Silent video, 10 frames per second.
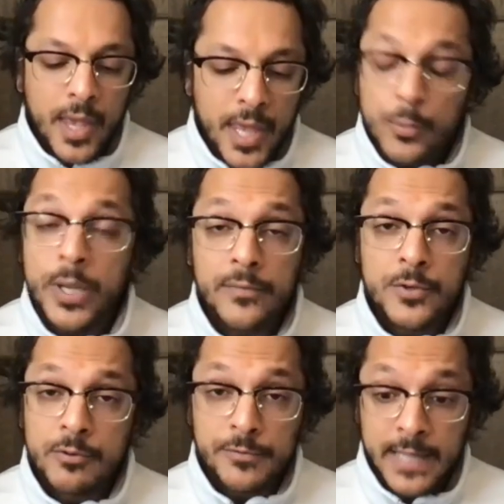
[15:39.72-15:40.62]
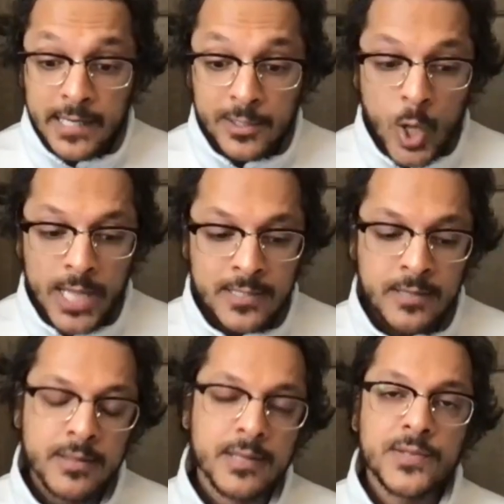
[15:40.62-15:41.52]
And we have to reflect lots
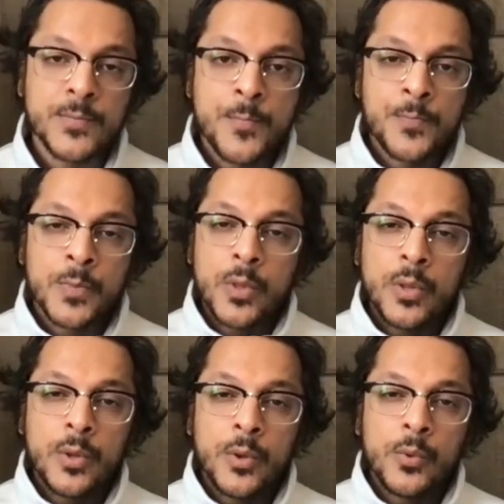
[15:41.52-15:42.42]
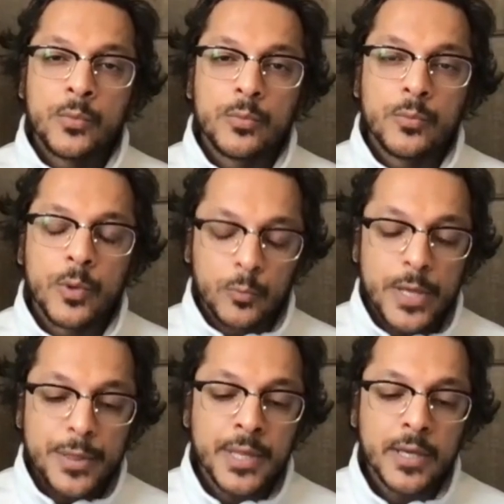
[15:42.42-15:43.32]
on this. When we
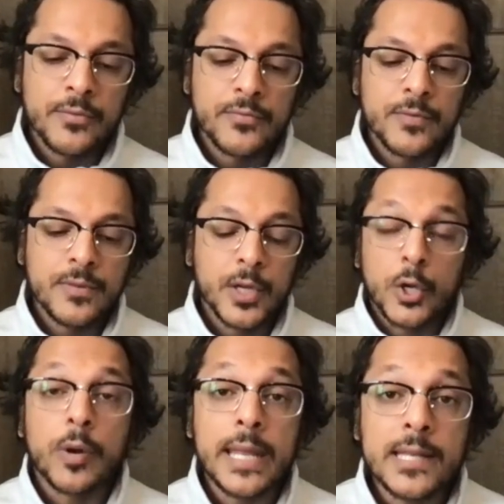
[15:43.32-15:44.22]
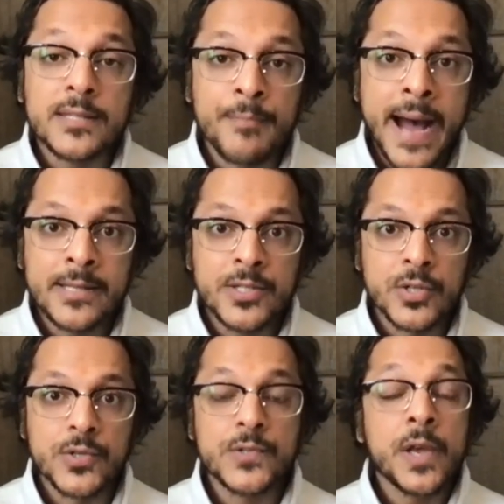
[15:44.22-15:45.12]
think of the greatest
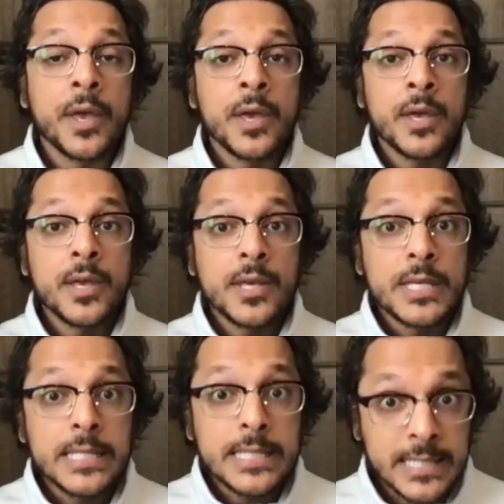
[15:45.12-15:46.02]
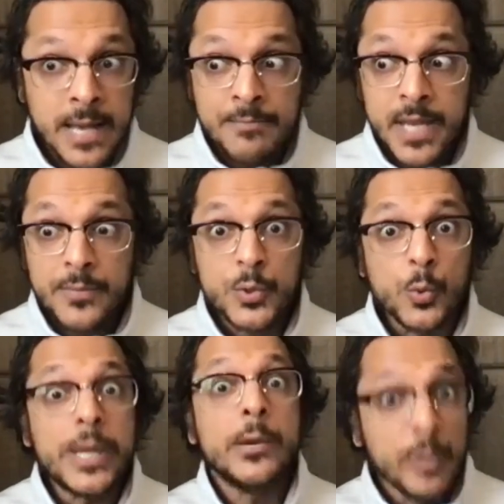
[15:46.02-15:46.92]
masters, sometimes
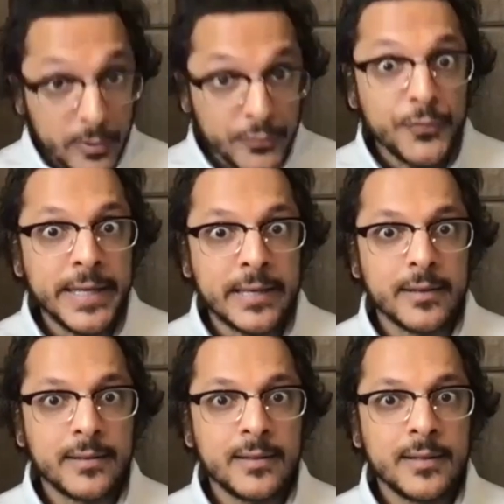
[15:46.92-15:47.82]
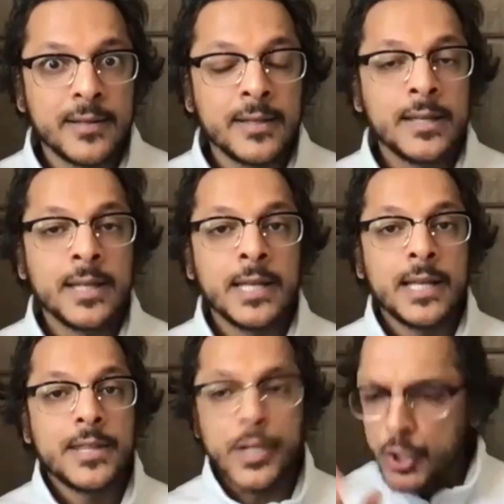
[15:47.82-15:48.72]
we will feel
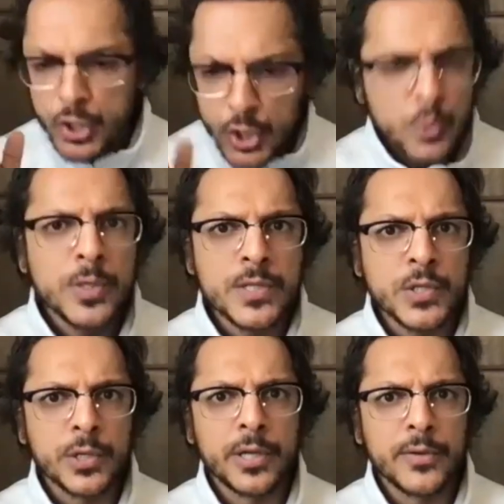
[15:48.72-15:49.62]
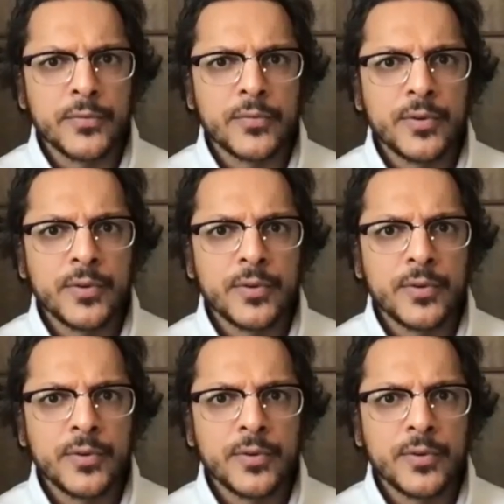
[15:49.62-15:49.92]
they're too assertive.